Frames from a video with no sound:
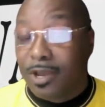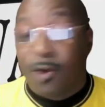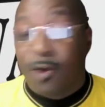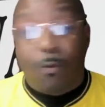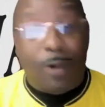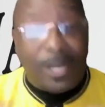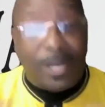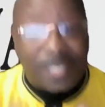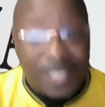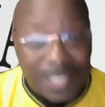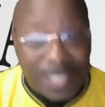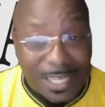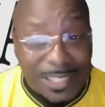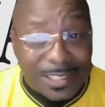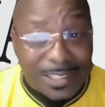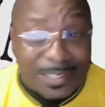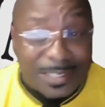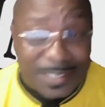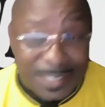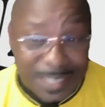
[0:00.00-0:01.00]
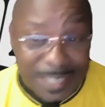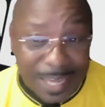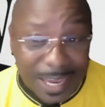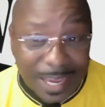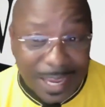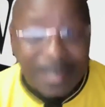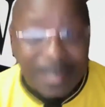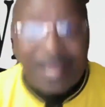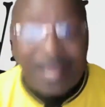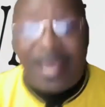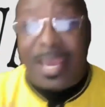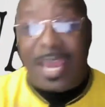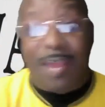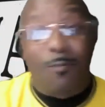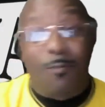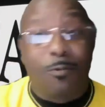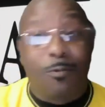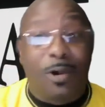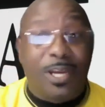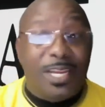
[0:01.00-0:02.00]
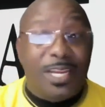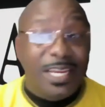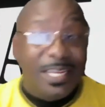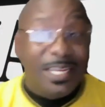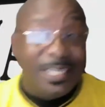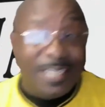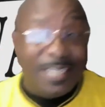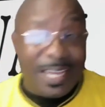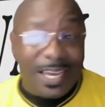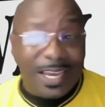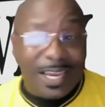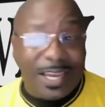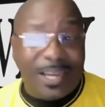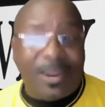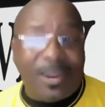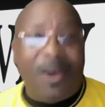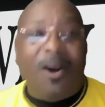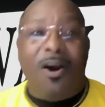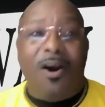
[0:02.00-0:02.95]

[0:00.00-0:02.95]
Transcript: What Jesus said and what he did